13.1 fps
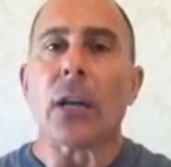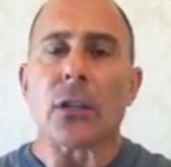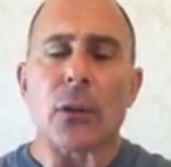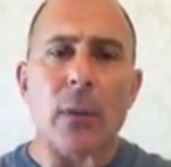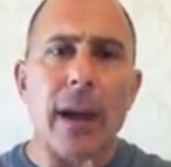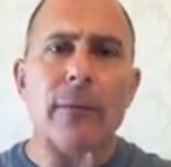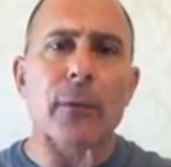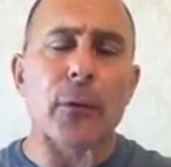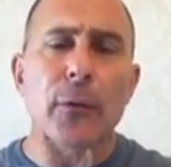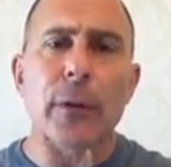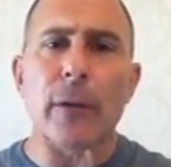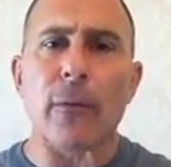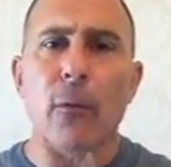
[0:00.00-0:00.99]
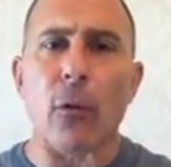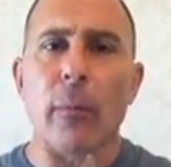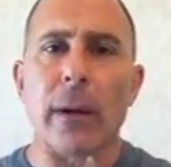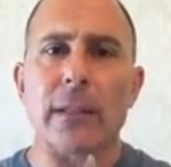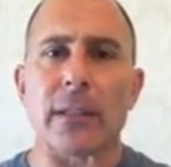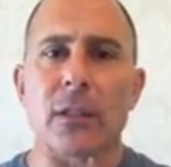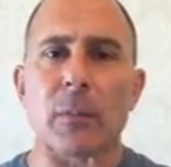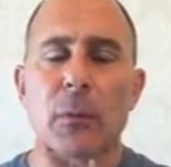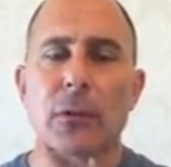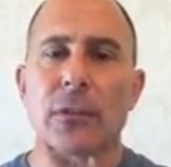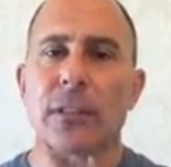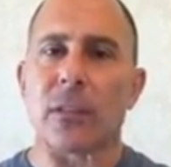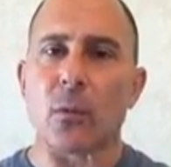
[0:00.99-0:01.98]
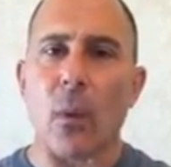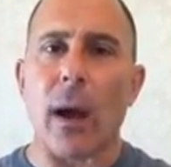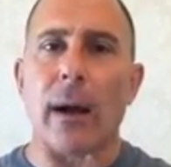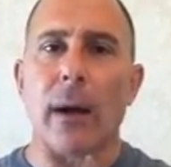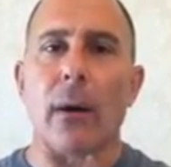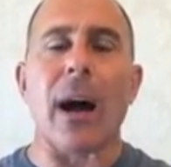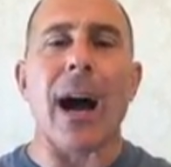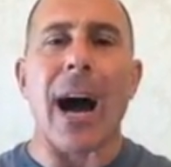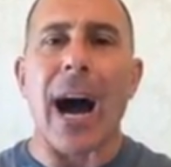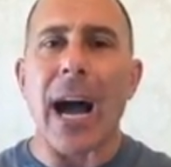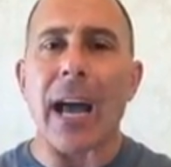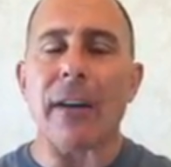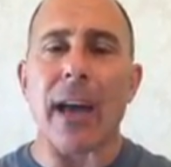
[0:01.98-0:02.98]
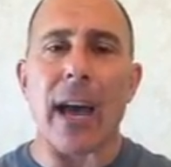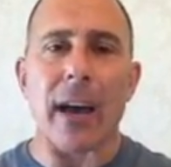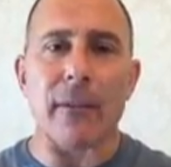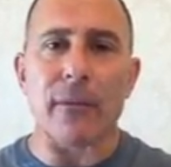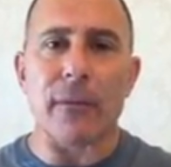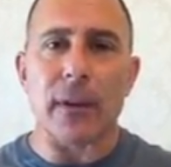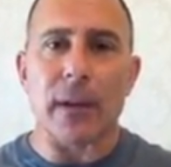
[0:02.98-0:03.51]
So after 3 or 4 months, this person says, wow, I have